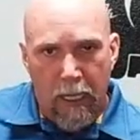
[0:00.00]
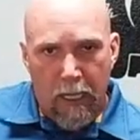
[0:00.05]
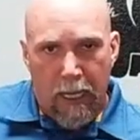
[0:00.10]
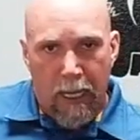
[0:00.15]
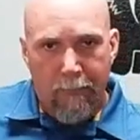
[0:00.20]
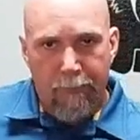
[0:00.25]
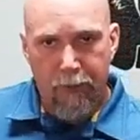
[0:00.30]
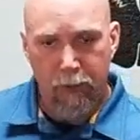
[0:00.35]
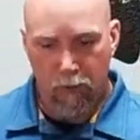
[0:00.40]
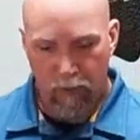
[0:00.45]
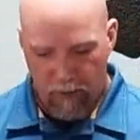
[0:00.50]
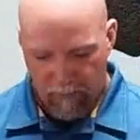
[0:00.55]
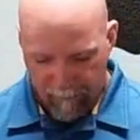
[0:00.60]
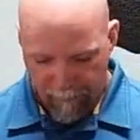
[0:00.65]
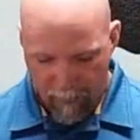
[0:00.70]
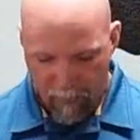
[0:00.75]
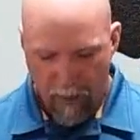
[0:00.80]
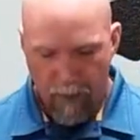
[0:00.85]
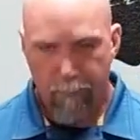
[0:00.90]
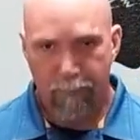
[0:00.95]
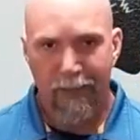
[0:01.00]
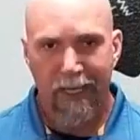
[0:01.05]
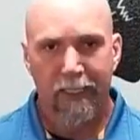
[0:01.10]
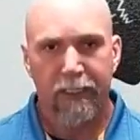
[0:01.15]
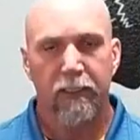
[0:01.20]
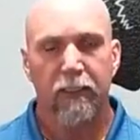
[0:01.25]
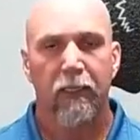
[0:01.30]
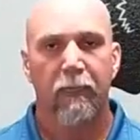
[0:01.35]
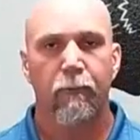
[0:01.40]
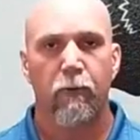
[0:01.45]
I'm doing a very big
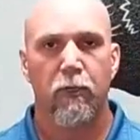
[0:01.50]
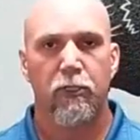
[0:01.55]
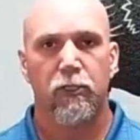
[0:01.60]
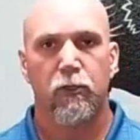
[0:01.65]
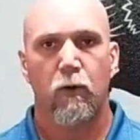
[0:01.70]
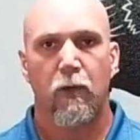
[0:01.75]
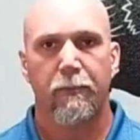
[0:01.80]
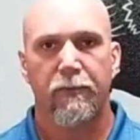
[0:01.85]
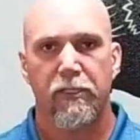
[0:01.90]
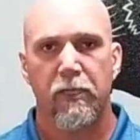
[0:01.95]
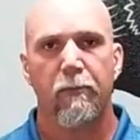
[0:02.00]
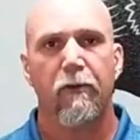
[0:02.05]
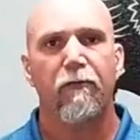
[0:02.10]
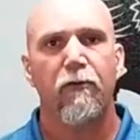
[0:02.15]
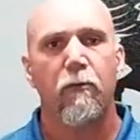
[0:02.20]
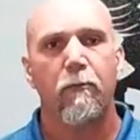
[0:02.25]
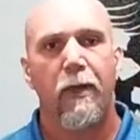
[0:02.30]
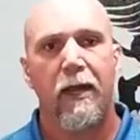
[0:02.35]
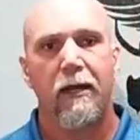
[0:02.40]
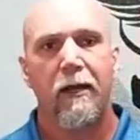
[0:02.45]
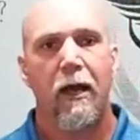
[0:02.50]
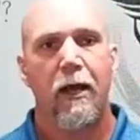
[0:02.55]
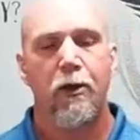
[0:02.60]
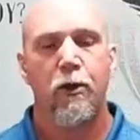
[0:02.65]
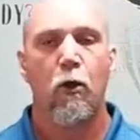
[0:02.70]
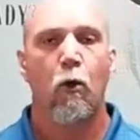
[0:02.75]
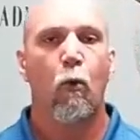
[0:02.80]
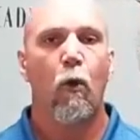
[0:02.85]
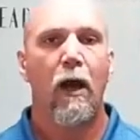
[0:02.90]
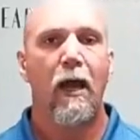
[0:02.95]
deliberate sweep. Some of you may not
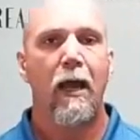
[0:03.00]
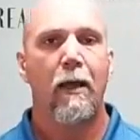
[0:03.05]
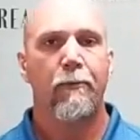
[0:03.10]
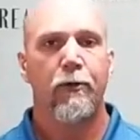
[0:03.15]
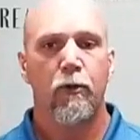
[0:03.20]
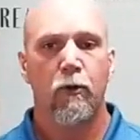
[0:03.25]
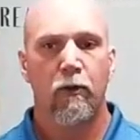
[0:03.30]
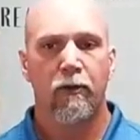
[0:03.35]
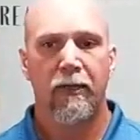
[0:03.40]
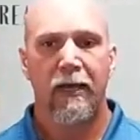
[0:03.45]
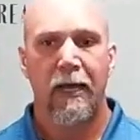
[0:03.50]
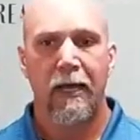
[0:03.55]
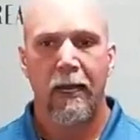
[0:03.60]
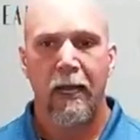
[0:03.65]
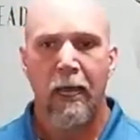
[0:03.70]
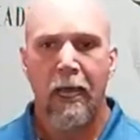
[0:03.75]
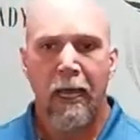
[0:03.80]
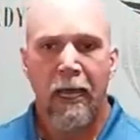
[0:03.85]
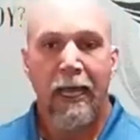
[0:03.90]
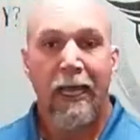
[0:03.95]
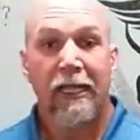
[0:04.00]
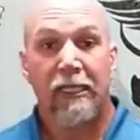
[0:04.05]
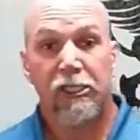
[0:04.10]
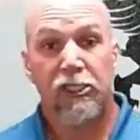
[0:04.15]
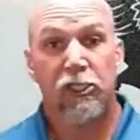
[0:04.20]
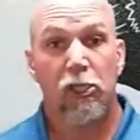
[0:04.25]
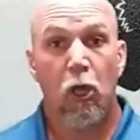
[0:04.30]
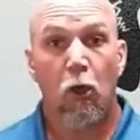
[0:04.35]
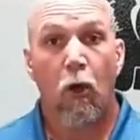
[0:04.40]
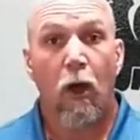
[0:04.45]
know why I'm doing that.
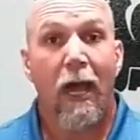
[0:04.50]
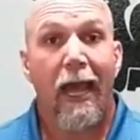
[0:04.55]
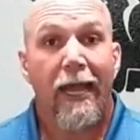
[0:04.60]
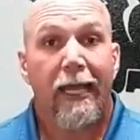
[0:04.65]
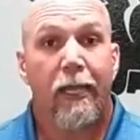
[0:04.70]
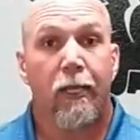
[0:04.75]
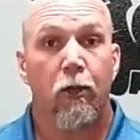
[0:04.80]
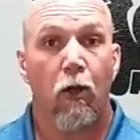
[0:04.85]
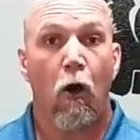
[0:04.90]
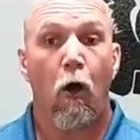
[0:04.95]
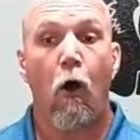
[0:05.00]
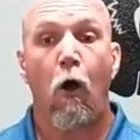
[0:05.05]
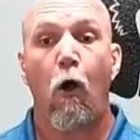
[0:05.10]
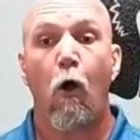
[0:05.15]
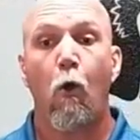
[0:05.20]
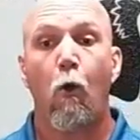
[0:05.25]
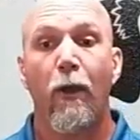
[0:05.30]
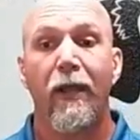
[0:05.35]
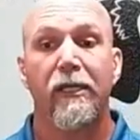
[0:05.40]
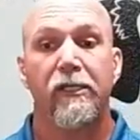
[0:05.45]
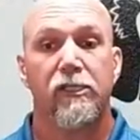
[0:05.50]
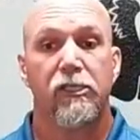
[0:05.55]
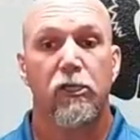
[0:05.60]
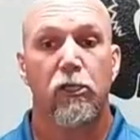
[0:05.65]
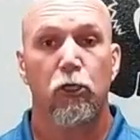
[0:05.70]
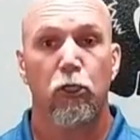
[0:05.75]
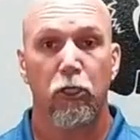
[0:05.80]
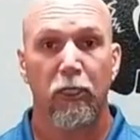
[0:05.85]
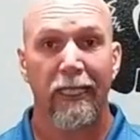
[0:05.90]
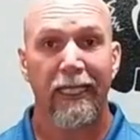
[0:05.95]
It's so I can always
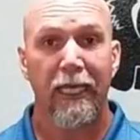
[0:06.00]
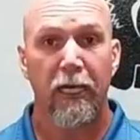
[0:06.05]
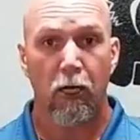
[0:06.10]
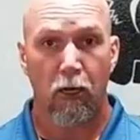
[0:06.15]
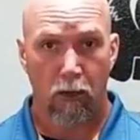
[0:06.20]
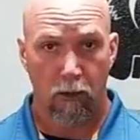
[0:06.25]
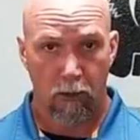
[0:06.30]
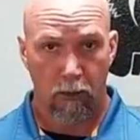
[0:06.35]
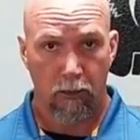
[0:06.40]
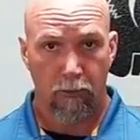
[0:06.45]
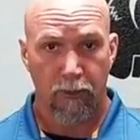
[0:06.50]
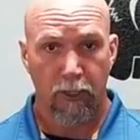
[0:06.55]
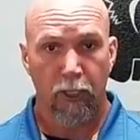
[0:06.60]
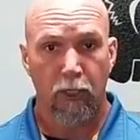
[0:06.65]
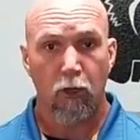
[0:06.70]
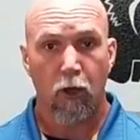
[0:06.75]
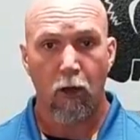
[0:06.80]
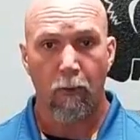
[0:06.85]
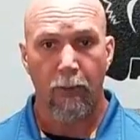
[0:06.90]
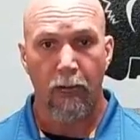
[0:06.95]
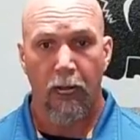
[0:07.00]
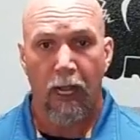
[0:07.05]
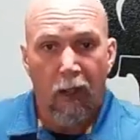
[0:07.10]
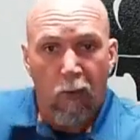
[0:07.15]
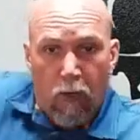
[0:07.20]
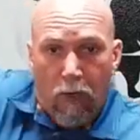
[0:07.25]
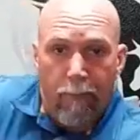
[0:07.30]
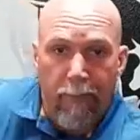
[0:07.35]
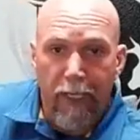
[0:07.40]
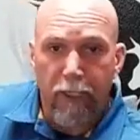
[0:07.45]
clear the garment. I
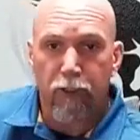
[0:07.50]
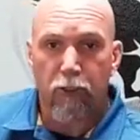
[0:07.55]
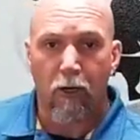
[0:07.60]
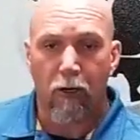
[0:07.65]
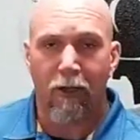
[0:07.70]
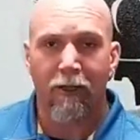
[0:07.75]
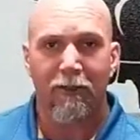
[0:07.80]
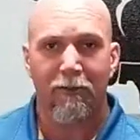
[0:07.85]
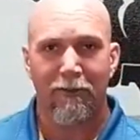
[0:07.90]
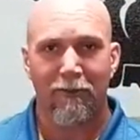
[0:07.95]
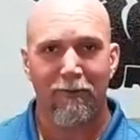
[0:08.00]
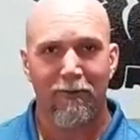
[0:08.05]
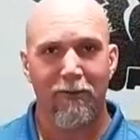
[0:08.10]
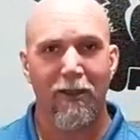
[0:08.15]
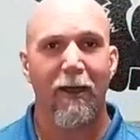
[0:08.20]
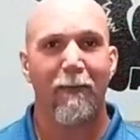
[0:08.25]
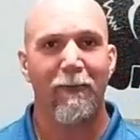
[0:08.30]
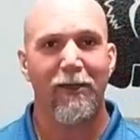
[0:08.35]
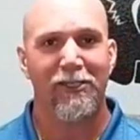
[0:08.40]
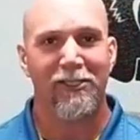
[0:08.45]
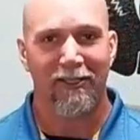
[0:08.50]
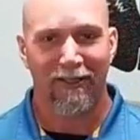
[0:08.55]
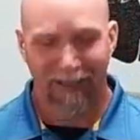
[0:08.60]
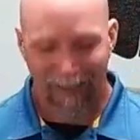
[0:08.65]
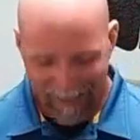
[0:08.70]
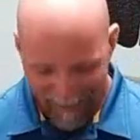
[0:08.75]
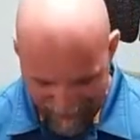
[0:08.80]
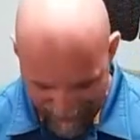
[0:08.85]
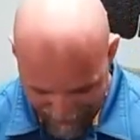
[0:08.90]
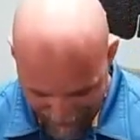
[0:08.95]
want to make sure not mix it
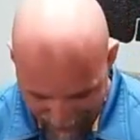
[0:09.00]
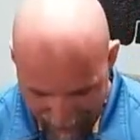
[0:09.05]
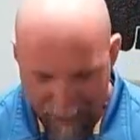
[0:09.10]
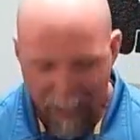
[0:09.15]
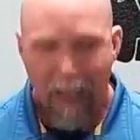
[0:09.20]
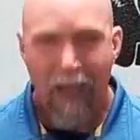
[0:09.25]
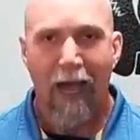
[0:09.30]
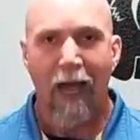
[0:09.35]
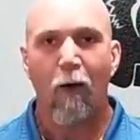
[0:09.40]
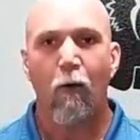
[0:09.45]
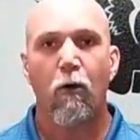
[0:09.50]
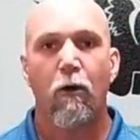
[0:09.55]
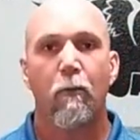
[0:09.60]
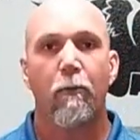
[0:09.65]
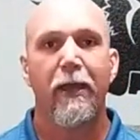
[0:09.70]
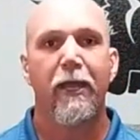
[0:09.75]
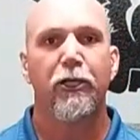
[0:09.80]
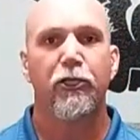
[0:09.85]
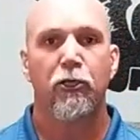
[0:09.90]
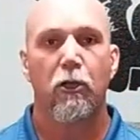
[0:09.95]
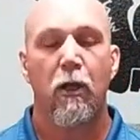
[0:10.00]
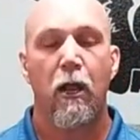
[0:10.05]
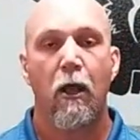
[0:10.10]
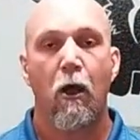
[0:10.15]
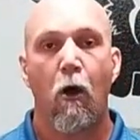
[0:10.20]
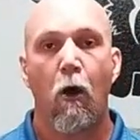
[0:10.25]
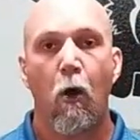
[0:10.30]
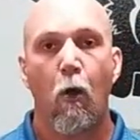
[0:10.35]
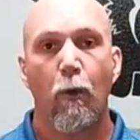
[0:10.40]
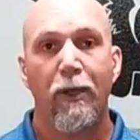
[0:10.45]
like that. I want to make sure I
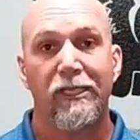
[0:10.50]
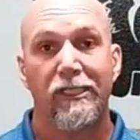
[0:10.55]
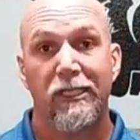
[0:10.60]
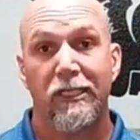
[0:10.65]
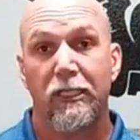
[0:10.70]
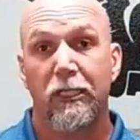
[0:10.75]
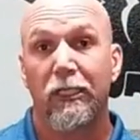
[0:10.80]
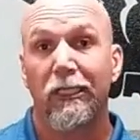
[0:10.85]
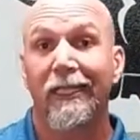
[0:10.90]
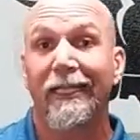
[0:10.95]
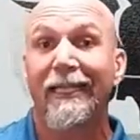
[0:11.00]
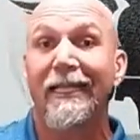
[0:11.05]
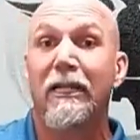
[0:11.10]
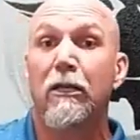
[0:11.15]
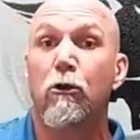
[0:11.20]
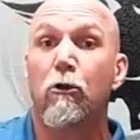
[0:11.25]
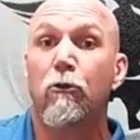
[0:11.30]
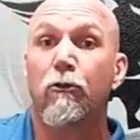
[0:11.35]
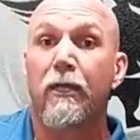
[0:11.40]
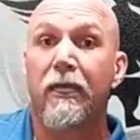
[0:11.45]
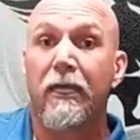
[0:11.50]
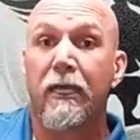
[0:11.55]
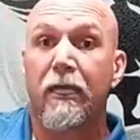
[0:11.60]
always clear the